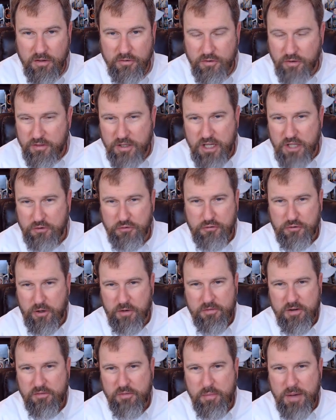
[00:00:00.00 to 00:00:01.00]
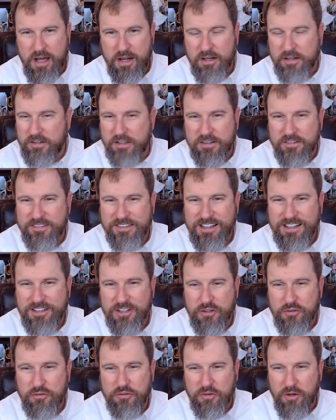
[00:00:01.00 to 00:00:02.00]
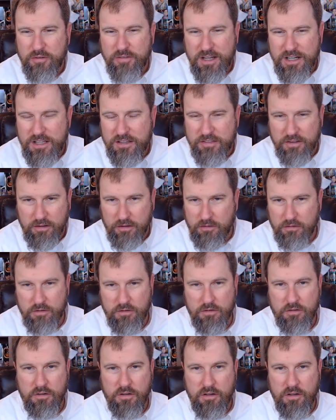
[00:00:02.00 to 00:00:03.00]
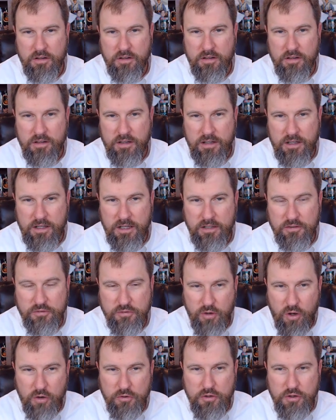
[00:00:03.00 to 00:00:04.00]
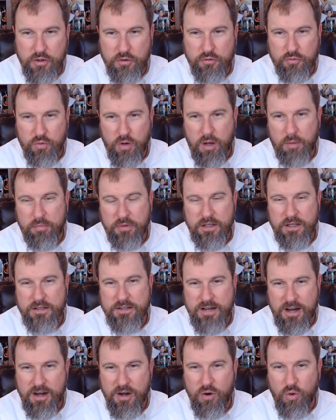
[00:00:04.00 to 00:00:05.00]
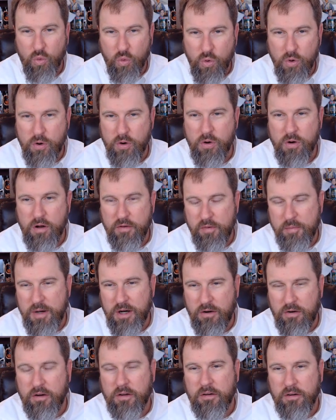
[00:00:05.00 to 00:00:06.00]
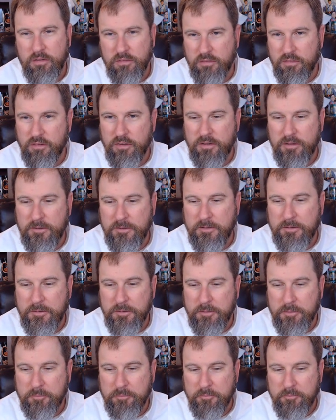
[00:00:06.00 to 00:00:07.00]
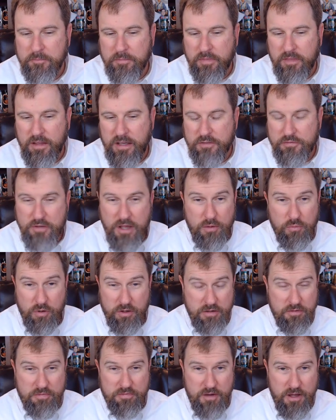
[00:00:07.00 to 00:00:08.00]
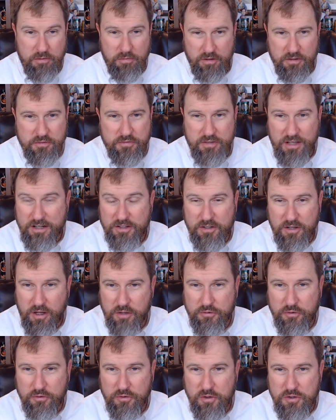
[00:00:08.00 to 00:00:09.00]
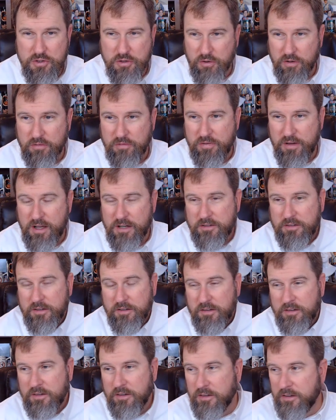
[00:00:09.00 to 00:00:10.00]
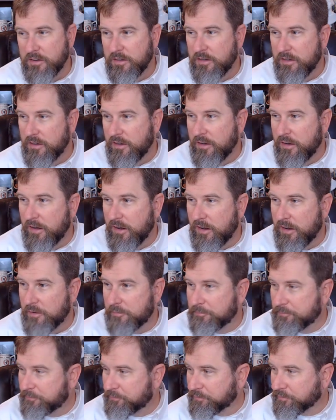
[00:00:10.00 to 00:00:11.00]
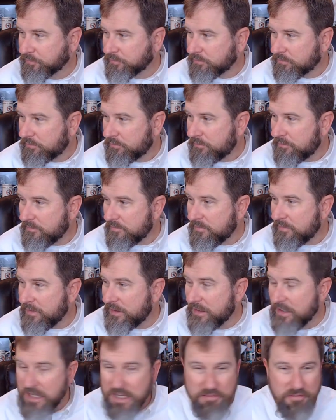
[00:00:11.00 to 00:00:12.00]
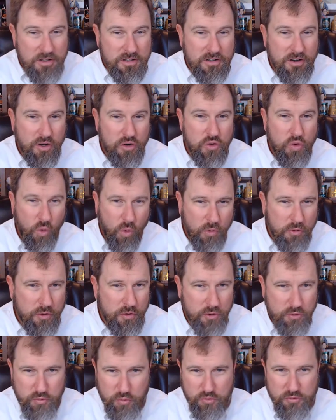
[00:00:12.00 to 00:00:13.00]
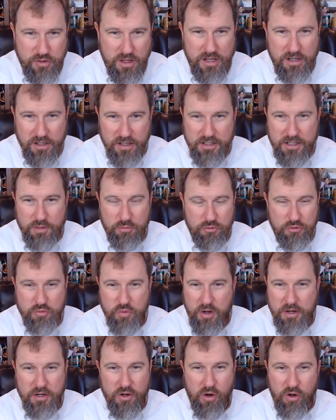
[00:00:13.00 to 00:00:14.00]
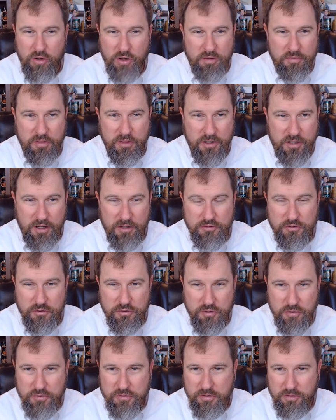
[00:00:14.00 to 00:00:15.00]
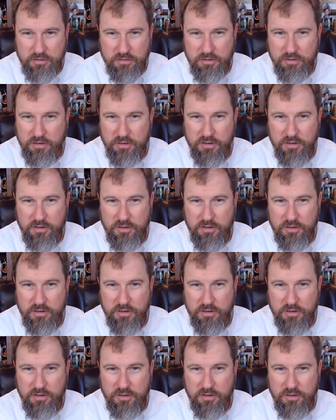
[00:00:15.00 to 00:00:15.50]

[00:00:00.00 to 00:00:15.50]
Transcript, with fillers: There's nothing conservative about it. It didn't seek to conserve anything. It sought to disrupt the entire order of America. It's not really federalist and constitutional. In fact, um, even Northerners were saying Lincoln was running all over the Constitution